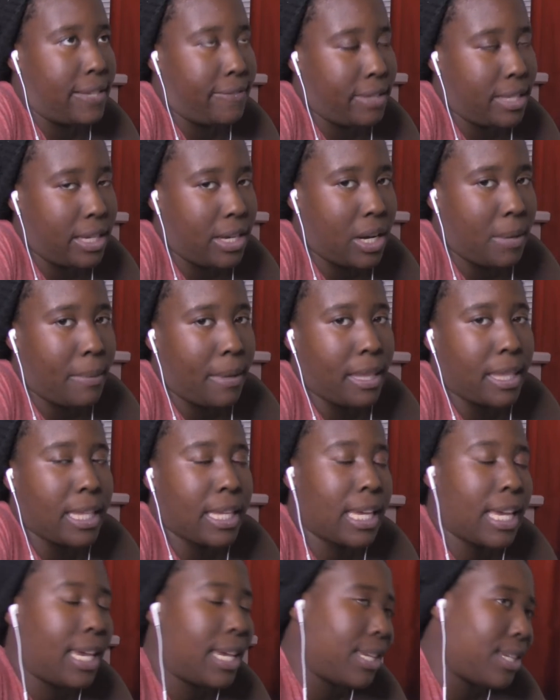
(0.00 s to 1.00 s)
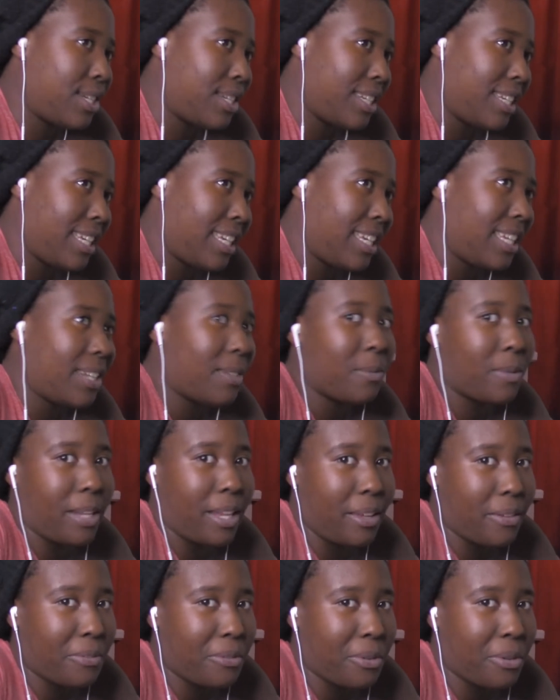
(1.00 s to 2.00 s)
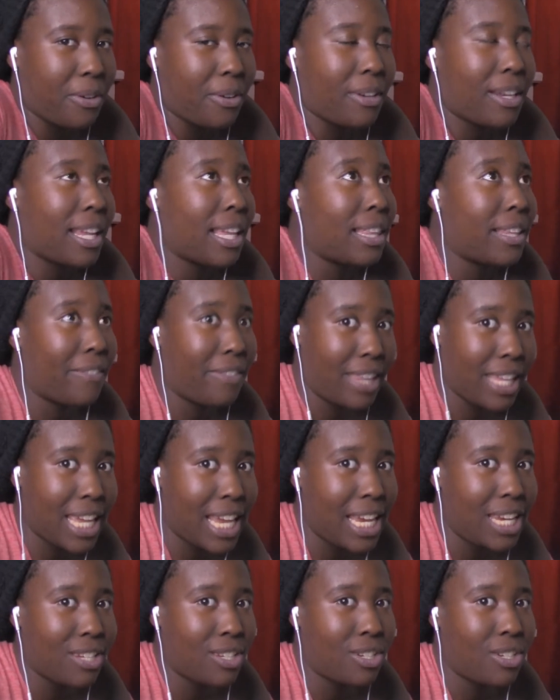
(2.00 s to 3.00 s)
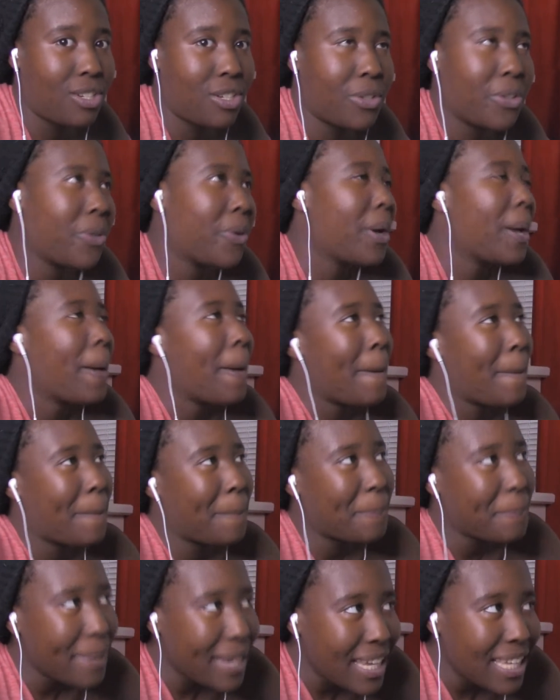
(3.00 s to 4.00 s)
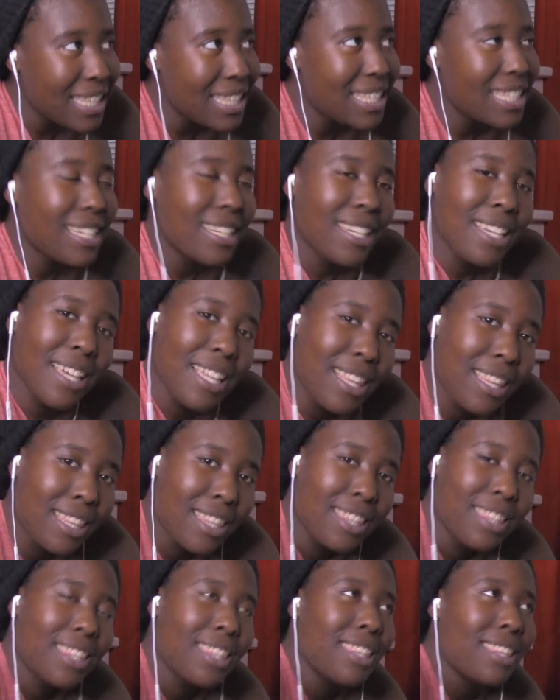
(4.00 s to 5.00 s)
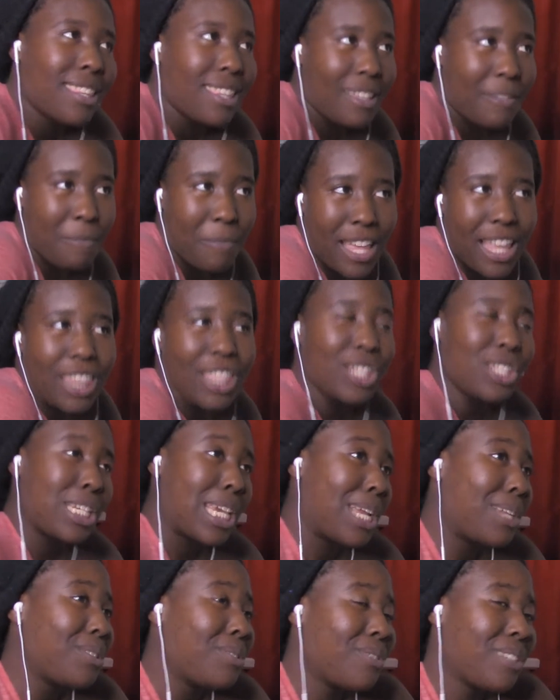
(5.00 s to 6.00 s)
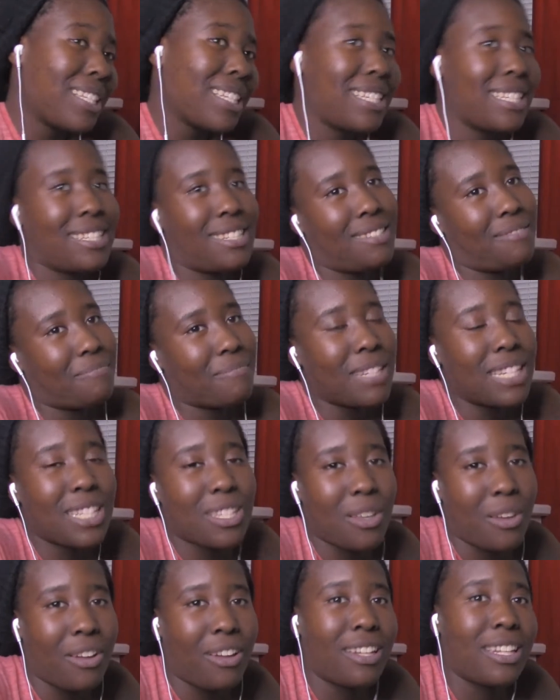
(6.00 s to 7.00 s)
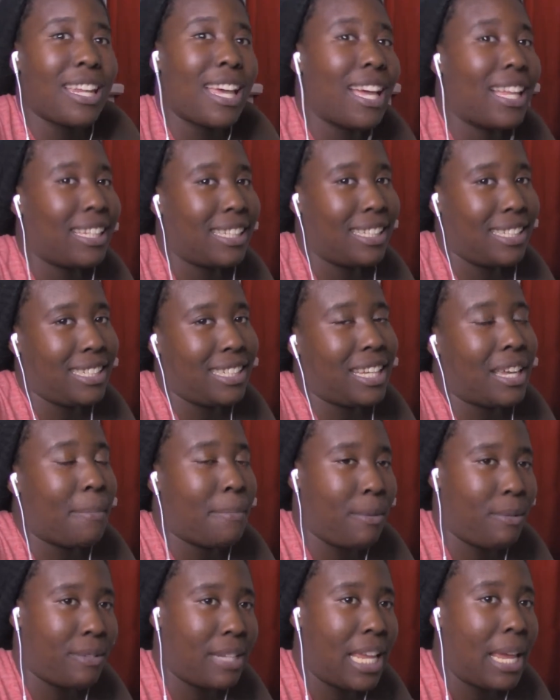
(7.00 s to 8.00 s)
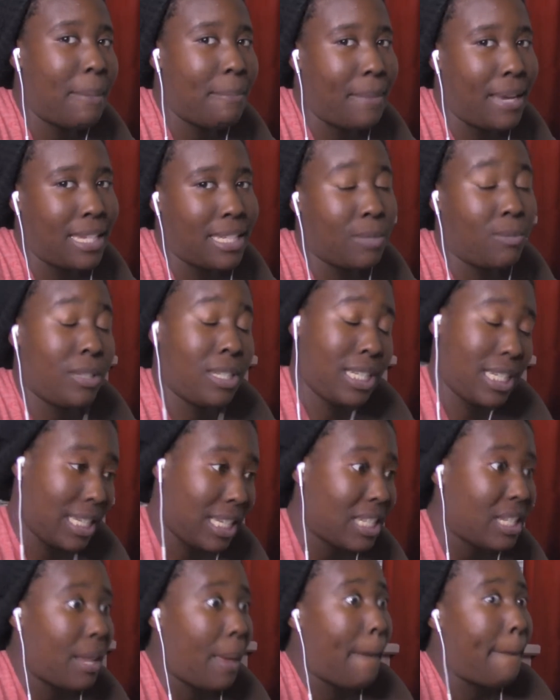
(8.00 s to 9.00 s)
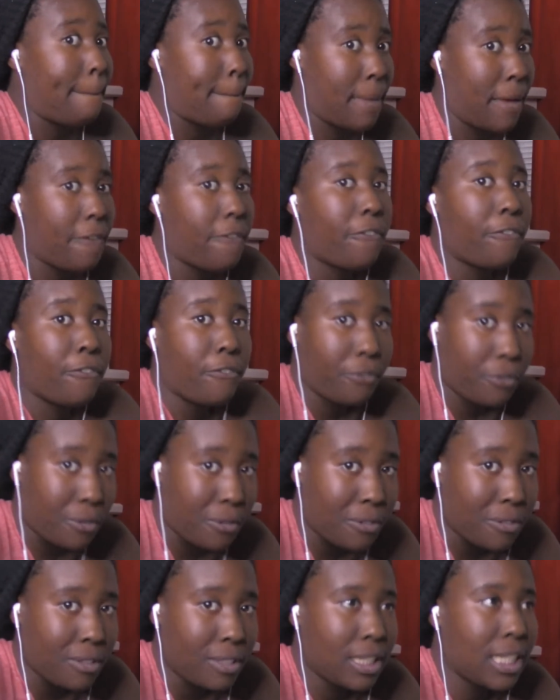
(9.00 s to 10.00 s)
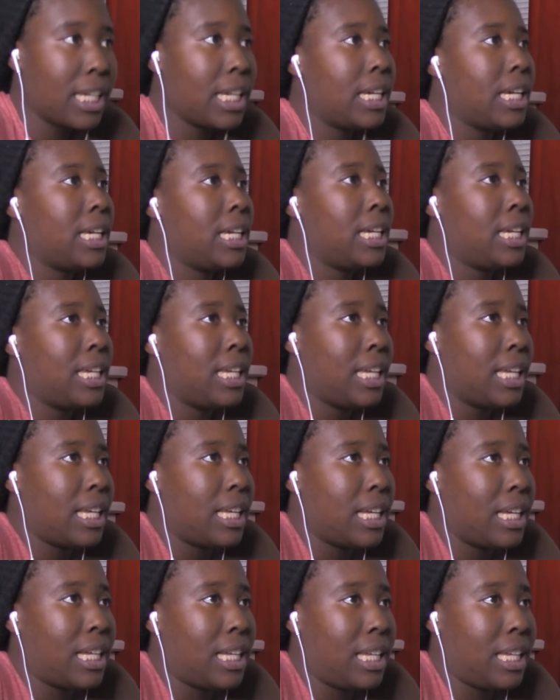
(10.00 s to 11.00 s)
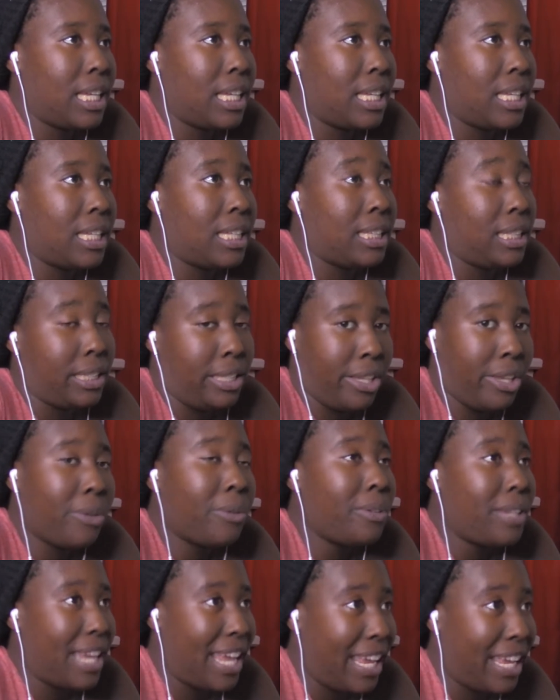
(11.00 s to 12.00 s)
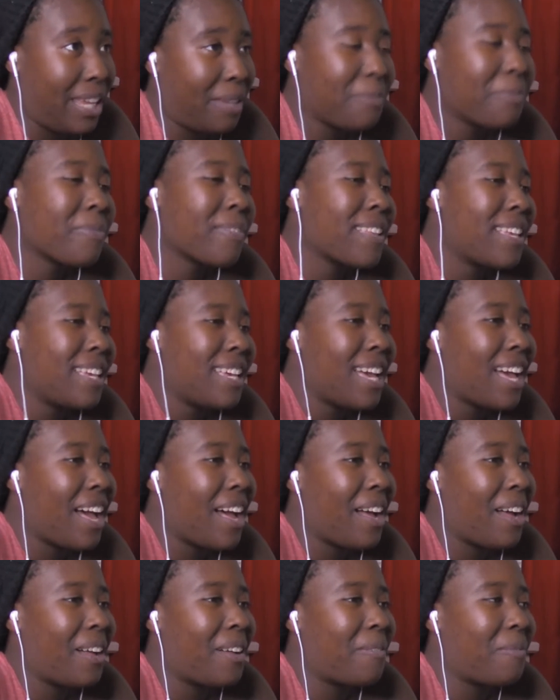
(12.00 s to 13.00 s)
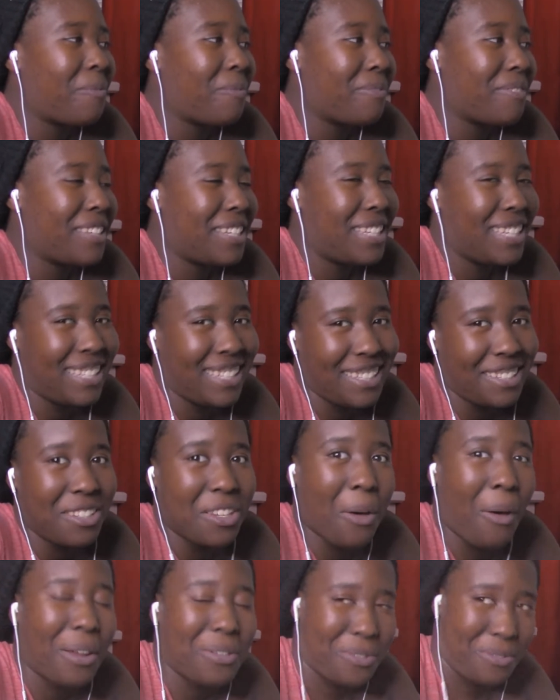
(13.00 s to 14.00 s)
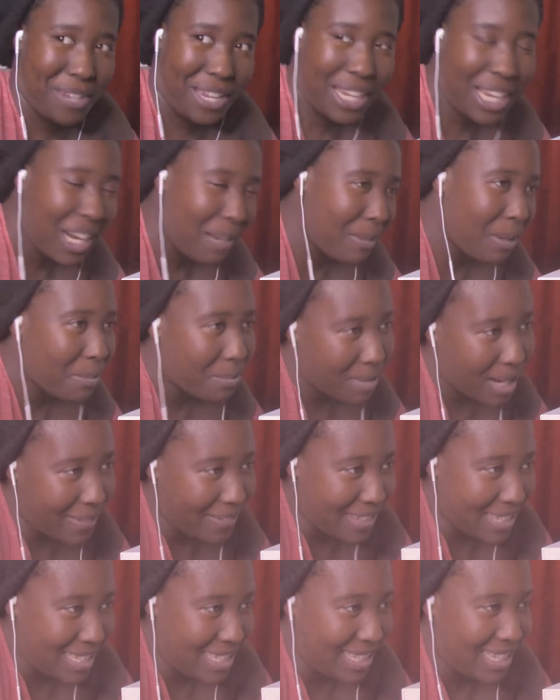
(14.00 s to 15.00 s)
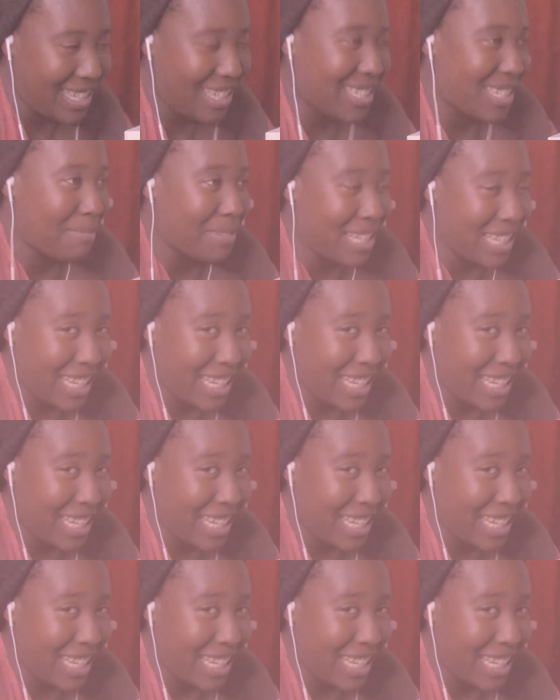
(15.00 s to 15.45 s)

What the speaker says: love to hear about the gay shit and whatever, and I love the gay shit too. But the channel is called Alyssa Monet Mason, which is my full legal name. No, I do not care about privacy because I'm an